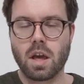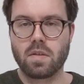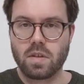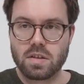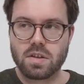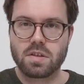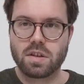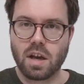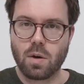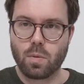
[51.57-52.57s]
And this
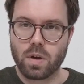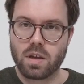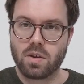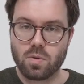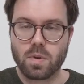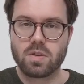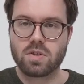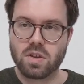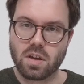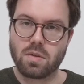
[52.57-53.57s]
is how we
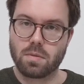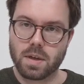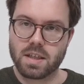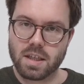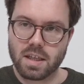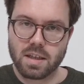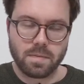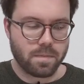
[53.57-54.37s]
humans see 3D.